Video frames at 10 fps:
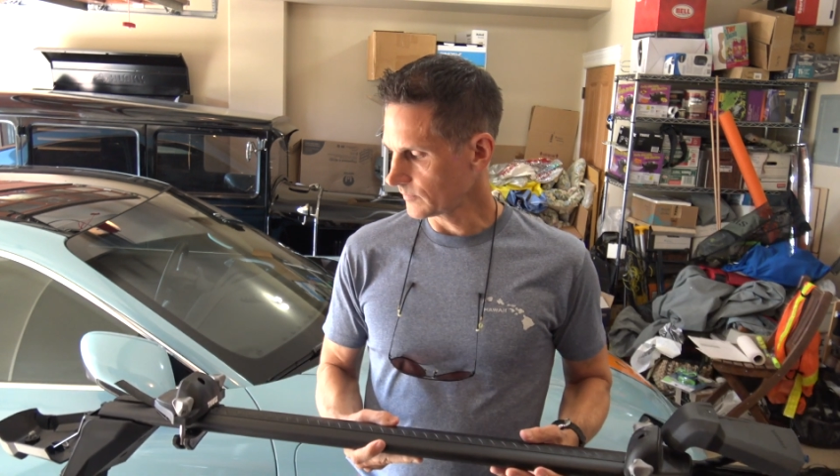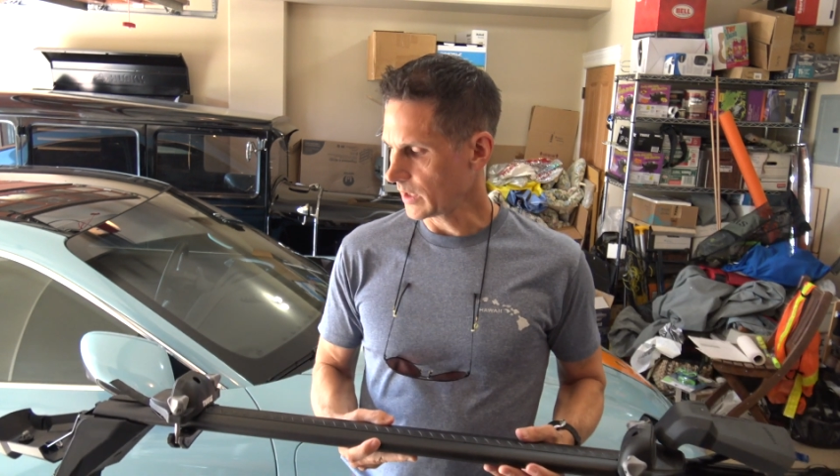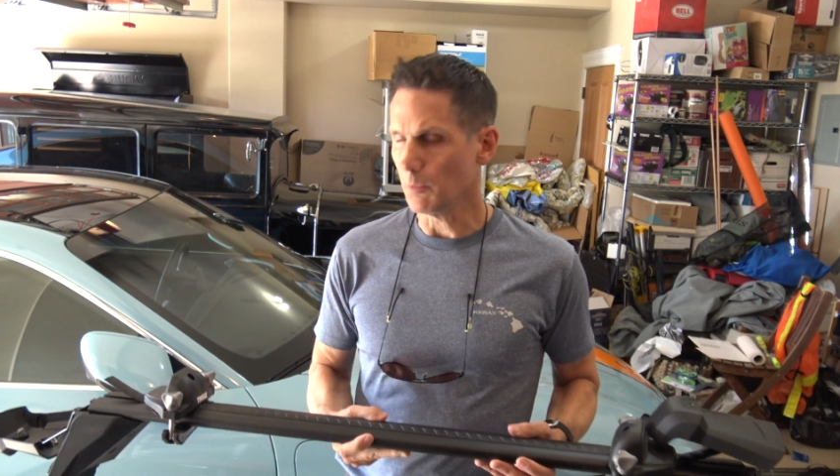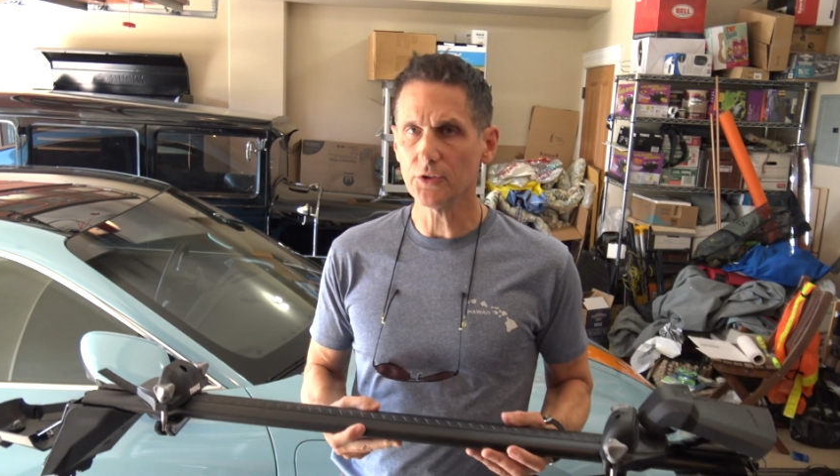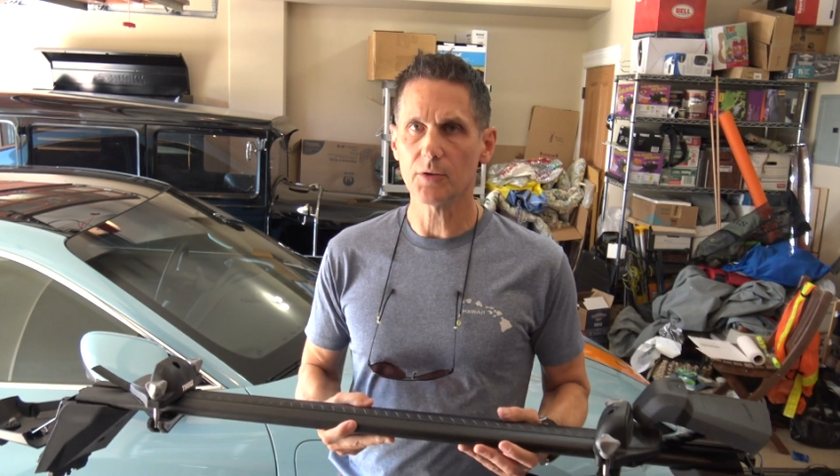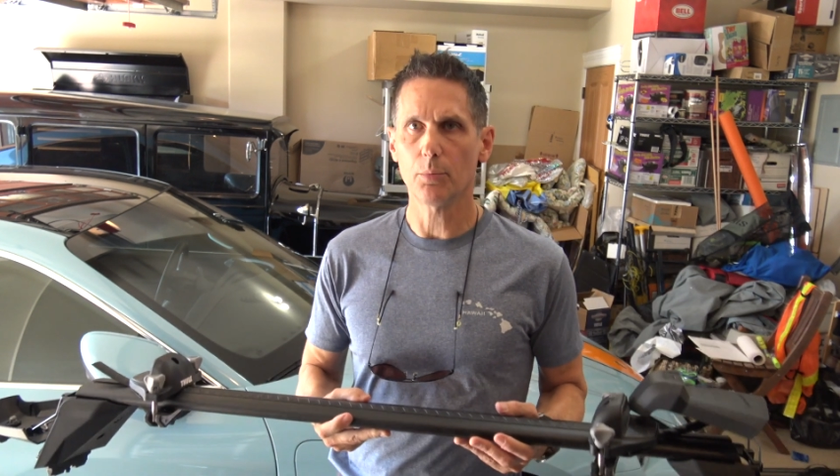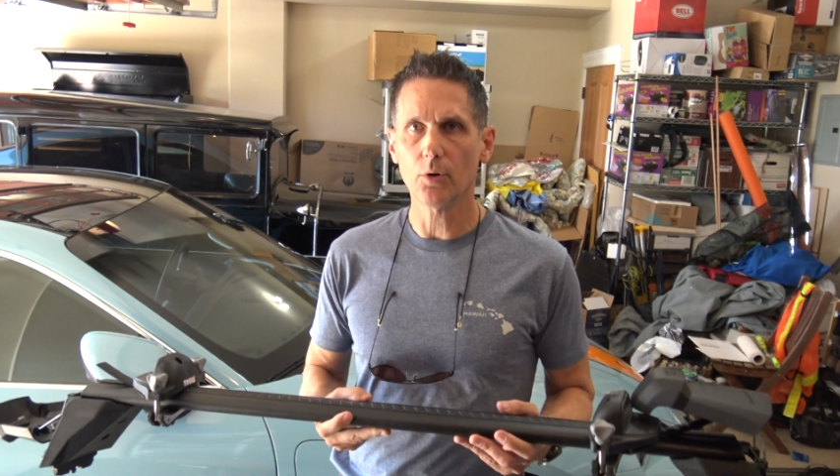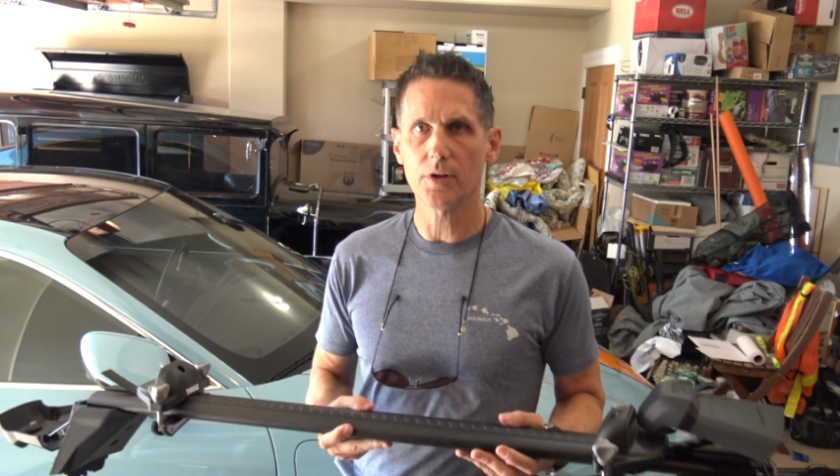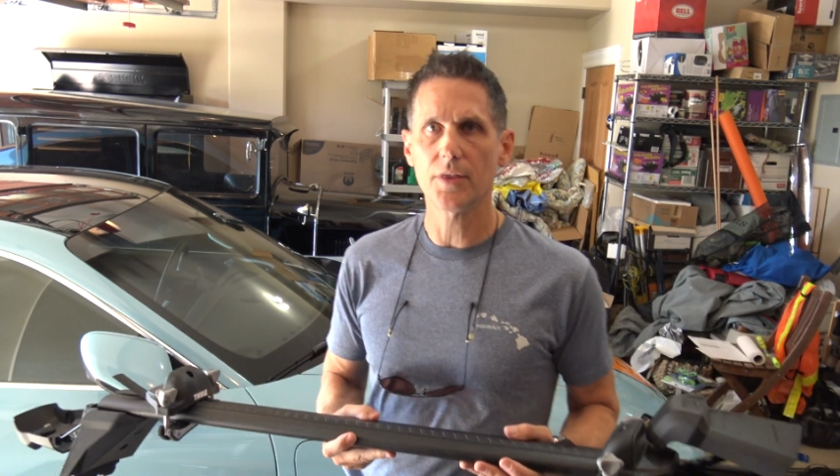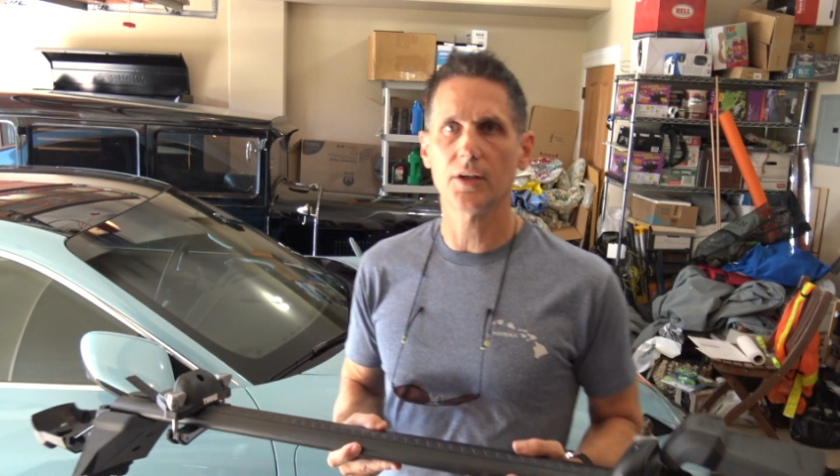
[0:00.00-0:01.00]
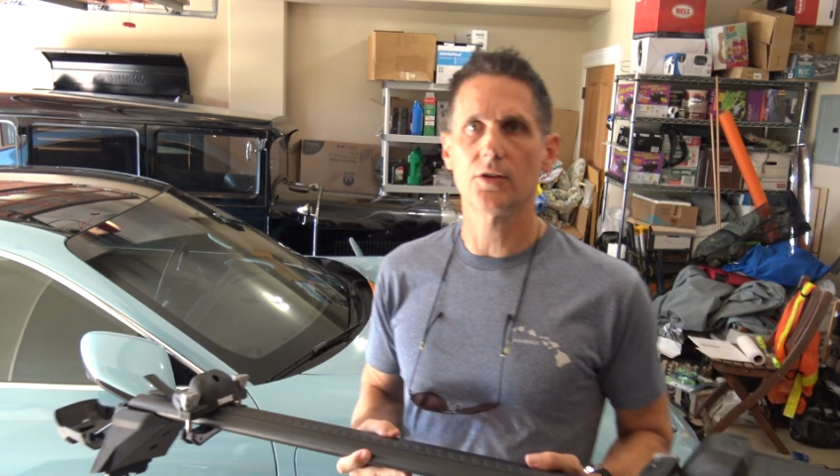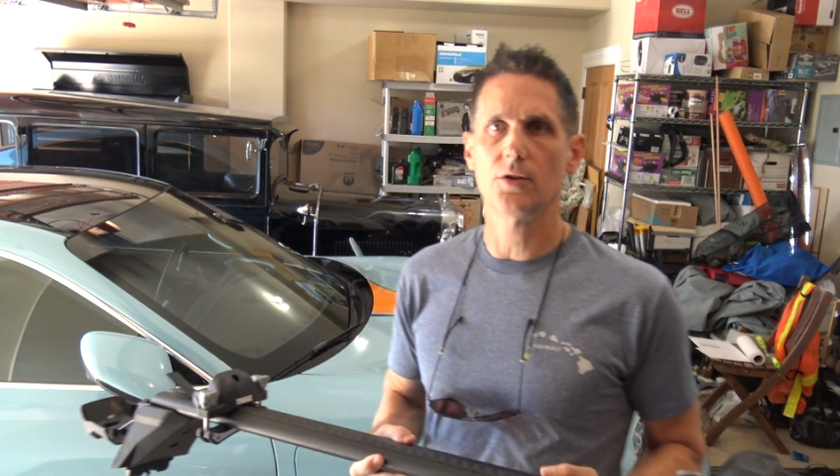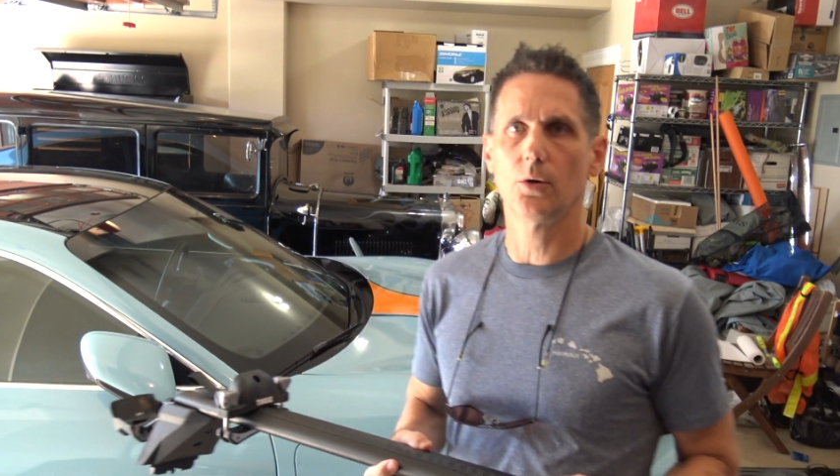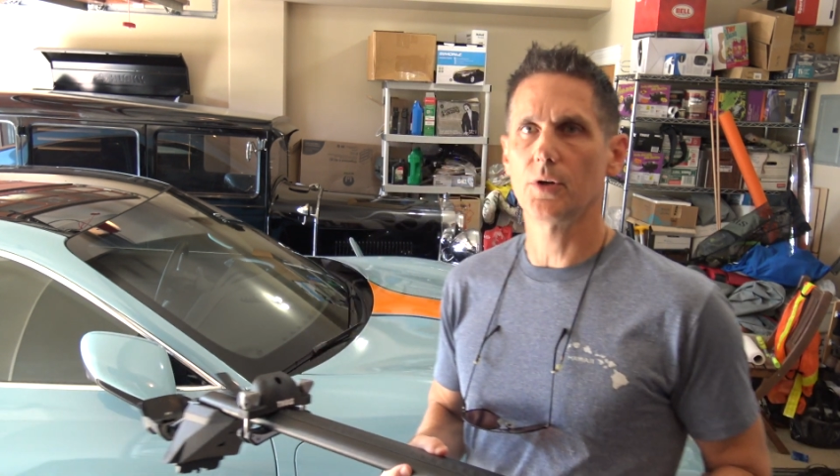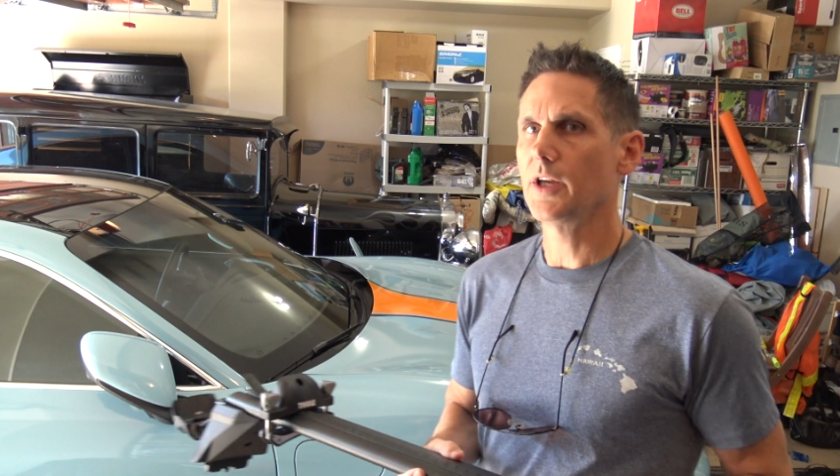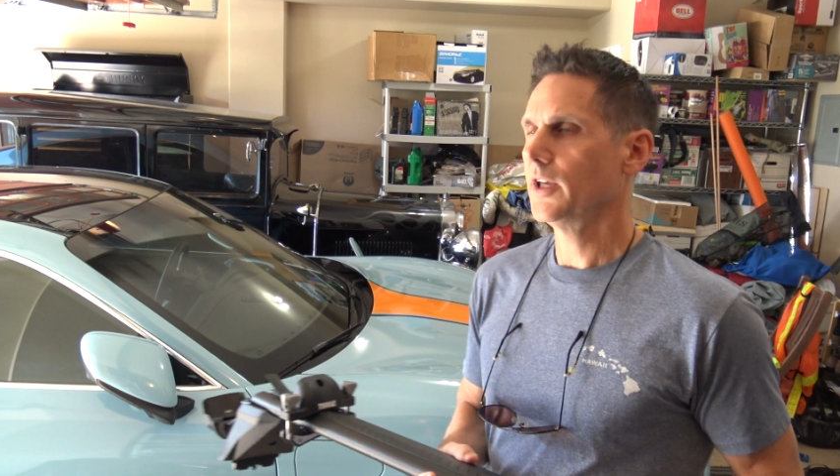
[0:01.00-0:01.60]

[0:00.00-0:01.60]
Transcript: Most important thing to note